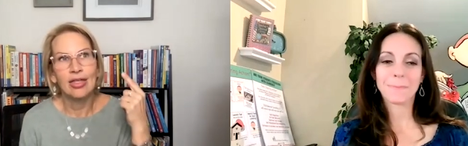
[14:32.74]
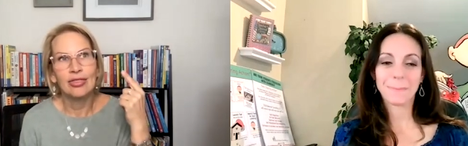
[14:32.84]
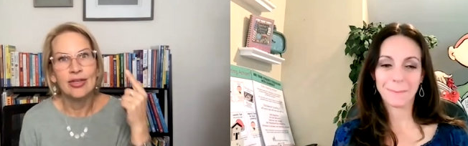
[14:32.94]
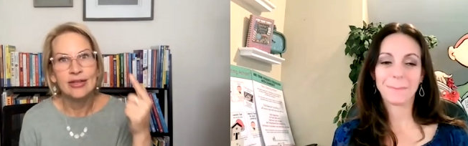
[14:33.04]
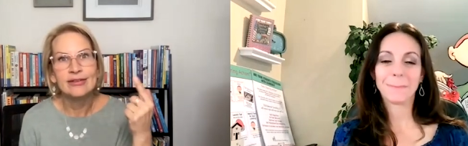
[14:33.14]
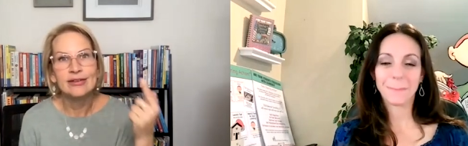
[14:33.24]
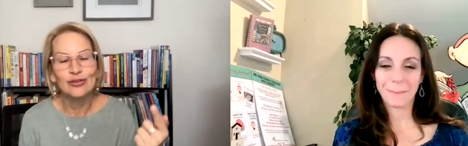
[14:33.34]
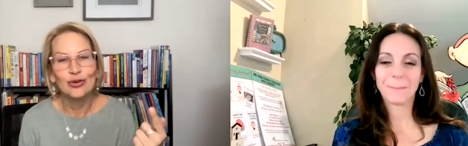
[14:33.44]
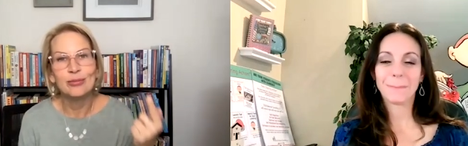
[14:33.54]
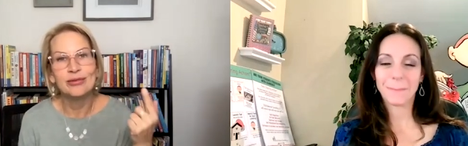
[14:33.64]
Speaker 1: this
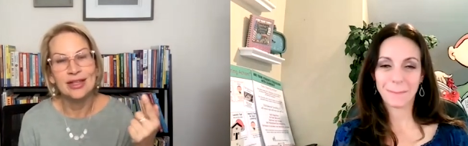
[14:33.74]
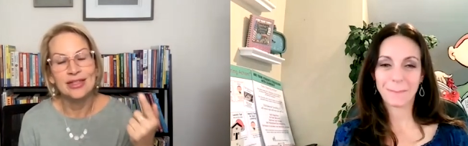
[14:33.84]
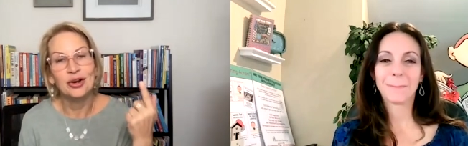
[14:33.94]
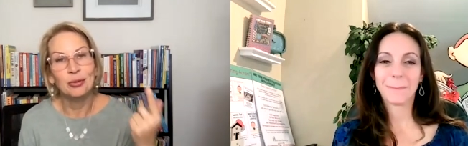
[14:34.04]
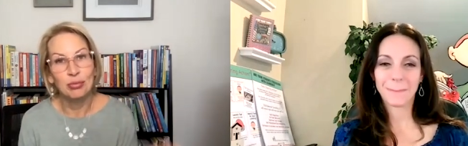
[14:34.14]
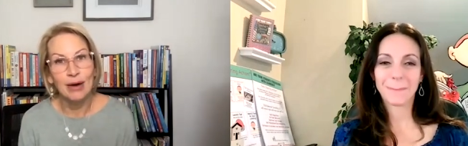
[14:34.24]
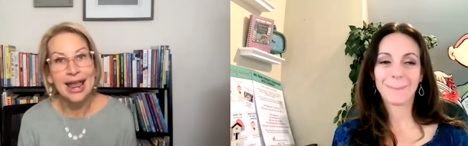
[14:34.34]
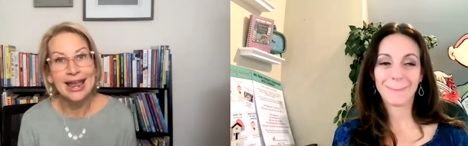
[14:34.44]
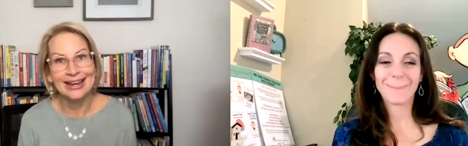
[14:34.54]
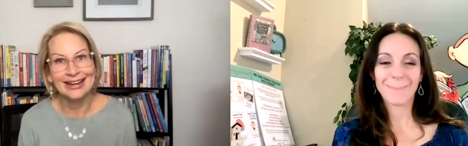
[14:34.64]
assumes that their
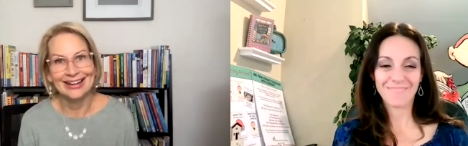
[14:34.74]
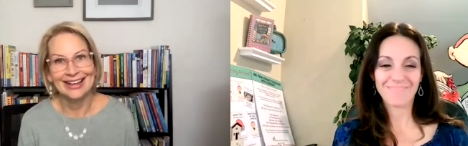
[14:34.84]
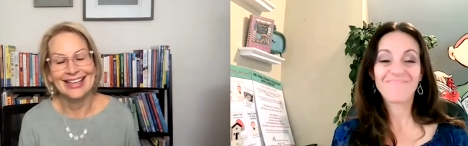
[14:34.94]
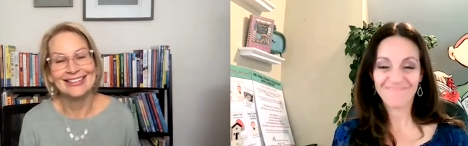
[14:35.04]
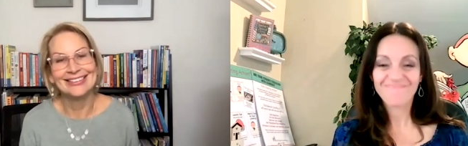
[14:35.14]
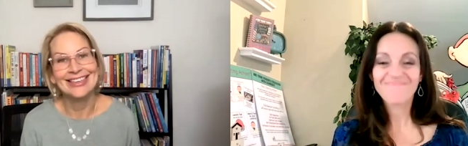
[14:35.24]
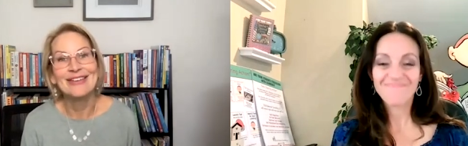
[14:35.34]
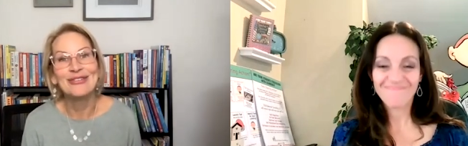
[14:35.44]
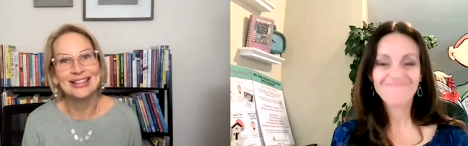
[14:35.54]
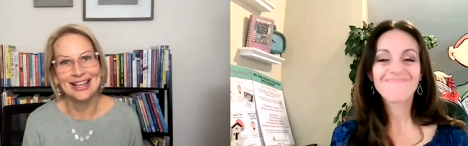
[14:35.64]
brain is
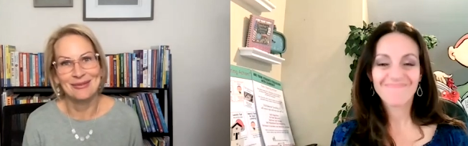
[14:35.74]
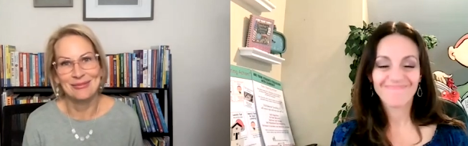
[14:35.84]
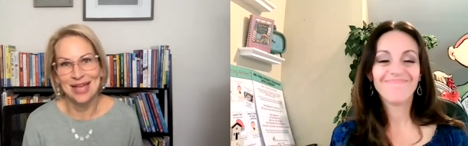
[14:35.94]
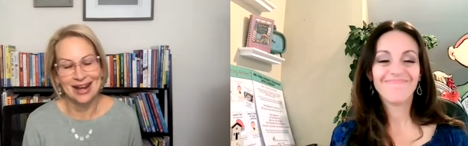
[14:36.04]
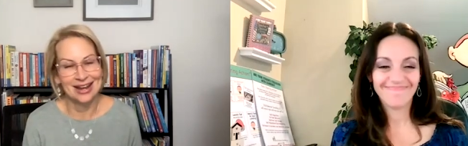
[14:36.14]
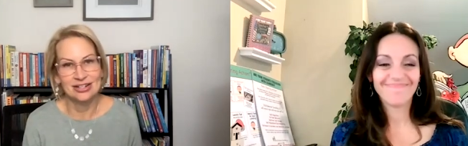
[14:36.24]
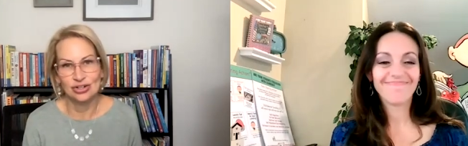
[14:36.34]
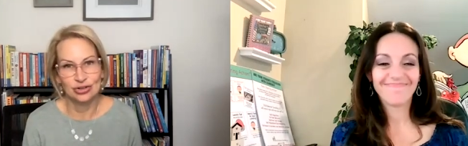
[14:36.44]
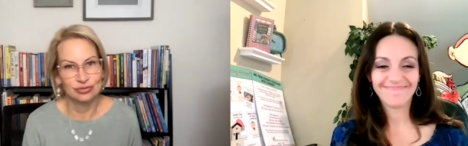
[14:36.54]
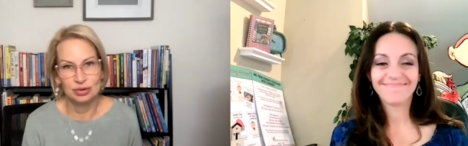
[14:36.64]
giving them that
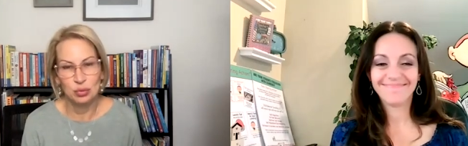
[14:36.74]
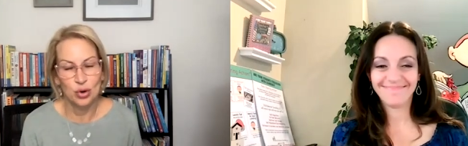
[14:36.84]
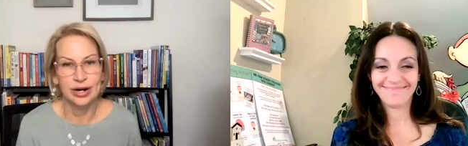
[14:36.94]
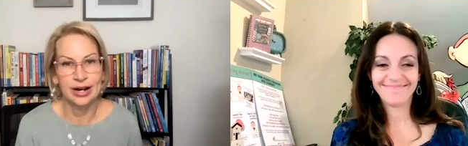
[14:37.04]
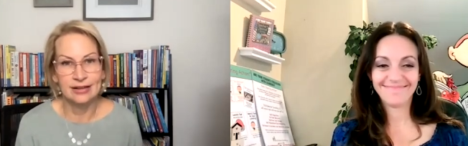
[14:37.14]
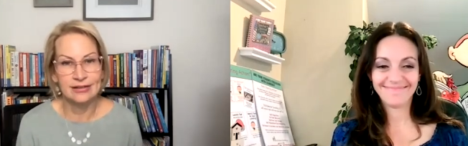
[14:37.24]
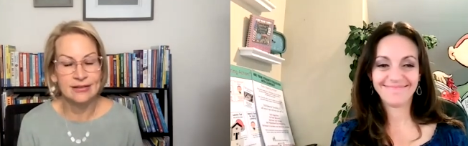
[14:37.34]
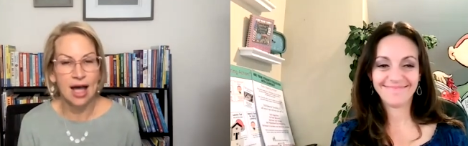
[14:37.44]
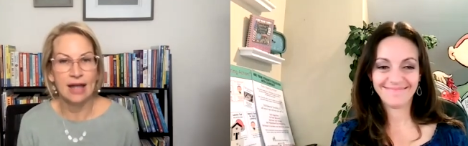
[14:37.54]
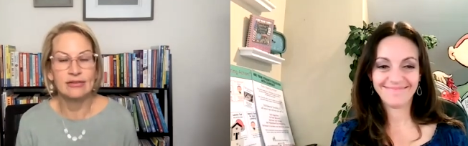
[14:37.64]
internal reward and it's
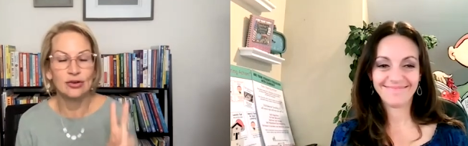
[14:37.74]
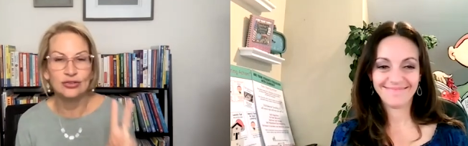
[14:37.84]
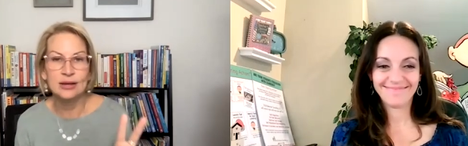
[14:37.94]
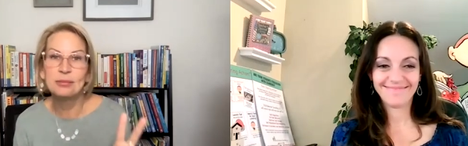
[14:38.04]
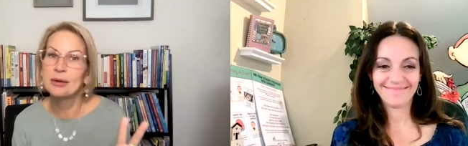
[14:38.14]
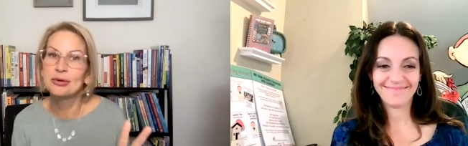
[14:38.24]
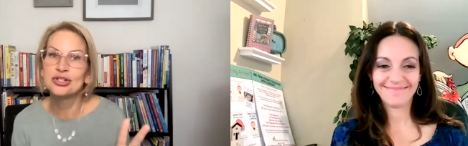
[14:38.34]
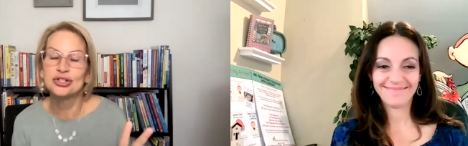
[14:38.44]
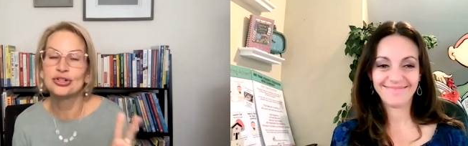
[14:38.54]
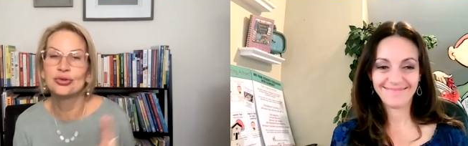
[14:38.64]
not. So, tip number
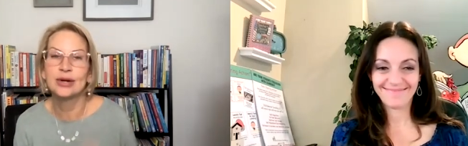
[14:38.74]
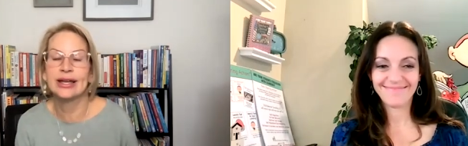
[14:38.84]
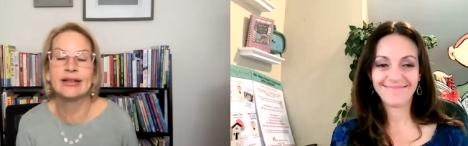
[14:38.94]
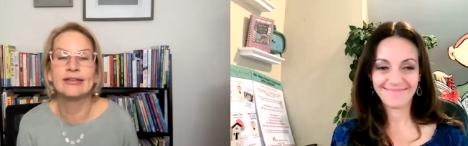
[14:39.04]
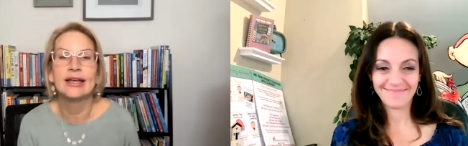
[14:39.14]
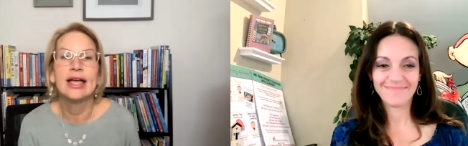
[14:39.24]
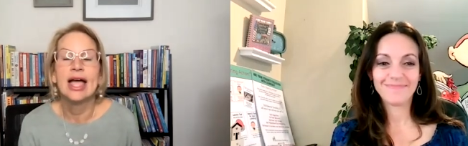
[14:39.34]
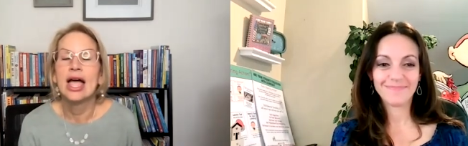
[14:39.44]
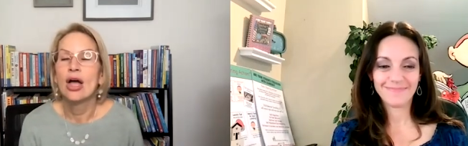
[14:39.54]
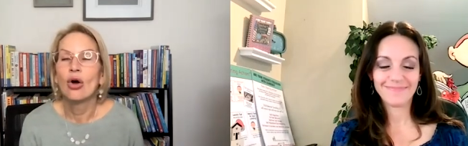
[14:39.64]
two is
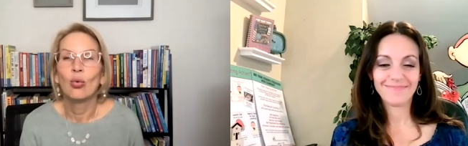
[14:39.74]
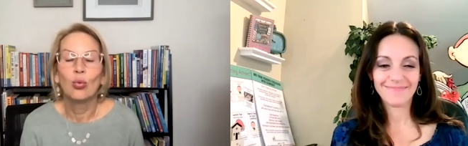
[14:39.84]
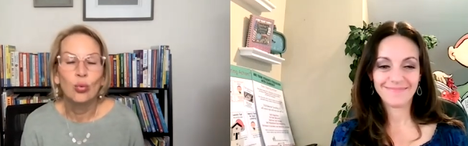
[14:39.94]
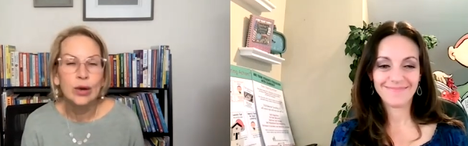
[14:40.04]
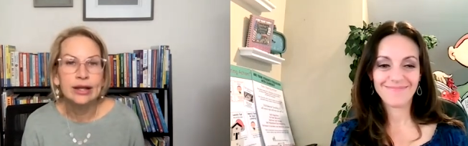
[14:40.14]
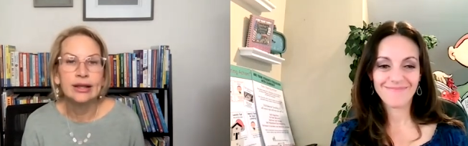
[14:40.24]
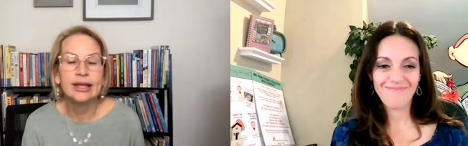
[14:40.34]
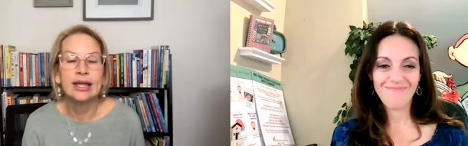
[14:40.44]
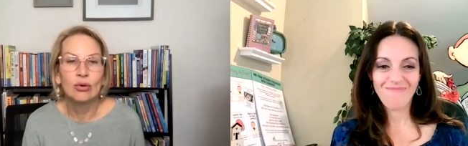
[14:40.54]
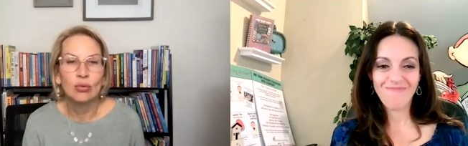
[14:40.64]

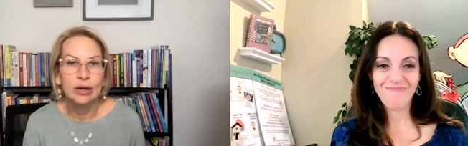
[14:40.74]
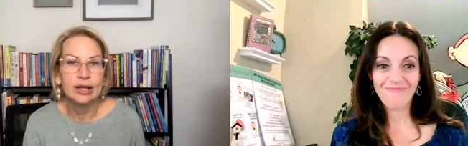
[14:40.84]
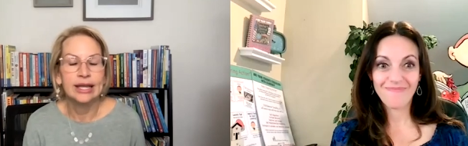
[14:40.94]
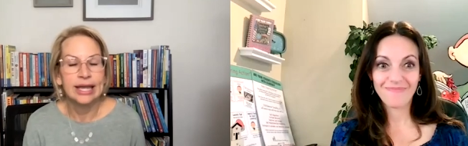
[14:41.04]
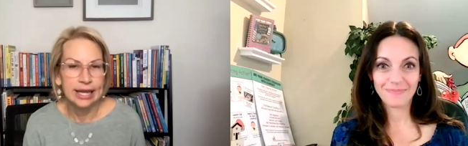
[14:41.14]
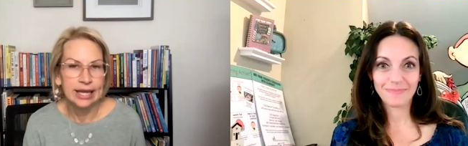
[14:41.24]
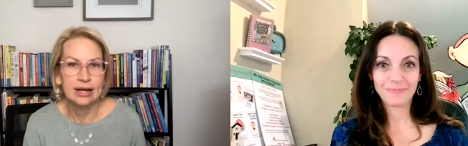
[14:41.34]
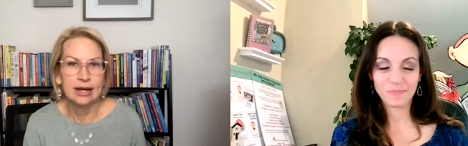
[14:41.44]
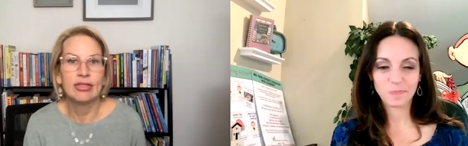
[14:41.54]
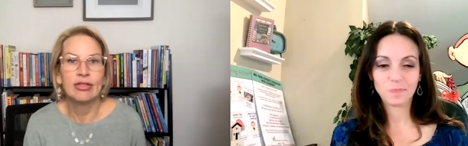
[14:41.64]
really, really
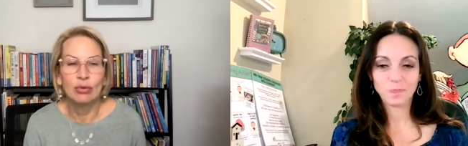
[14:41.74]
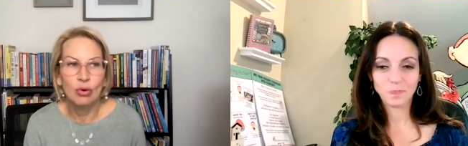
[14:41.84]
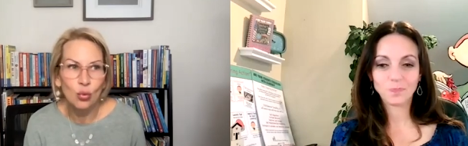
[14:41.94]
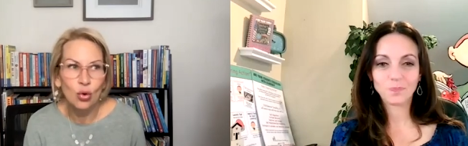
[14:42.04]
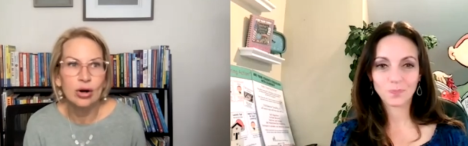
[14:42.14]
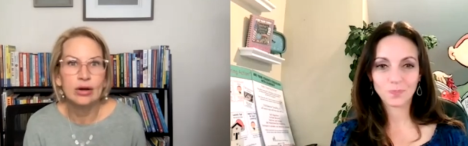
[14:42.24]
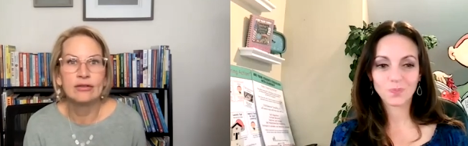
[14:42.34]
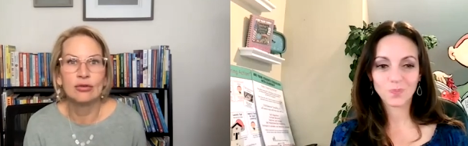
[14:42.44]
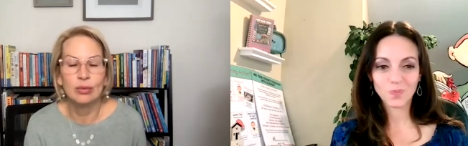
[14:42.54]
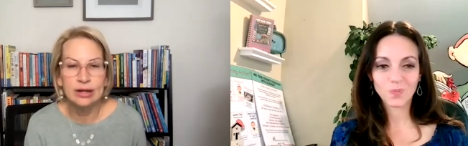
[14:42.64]
hit the rewards,
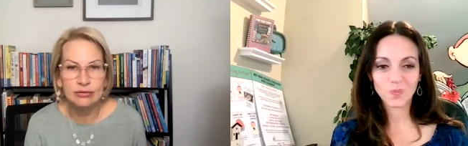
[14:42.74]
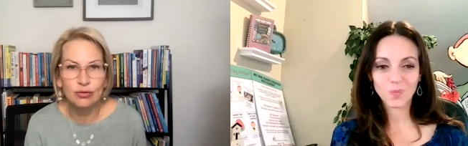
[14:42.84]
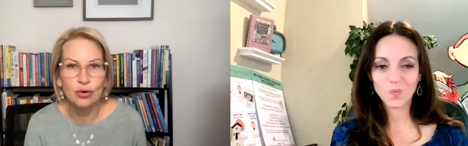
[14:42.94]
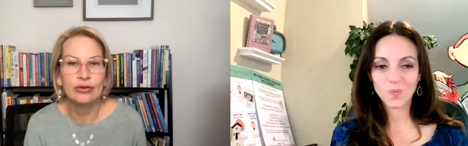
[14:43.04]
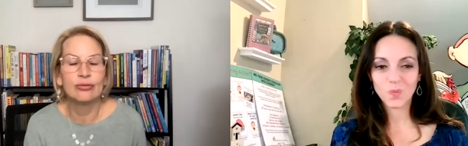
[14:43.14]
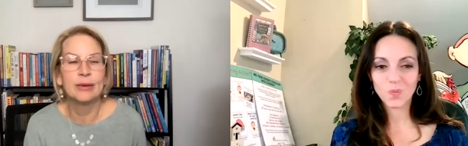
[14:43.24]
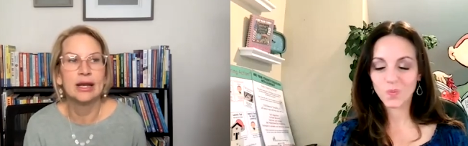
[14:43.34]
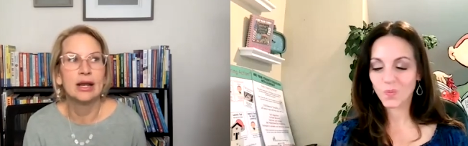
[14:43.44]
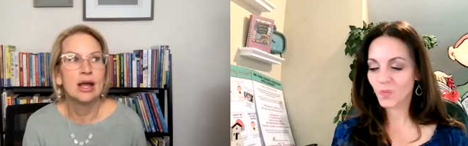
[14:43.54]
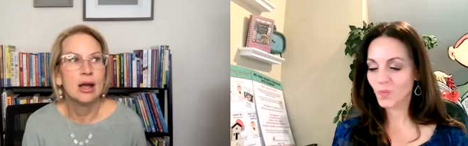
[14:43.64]
reinforcement,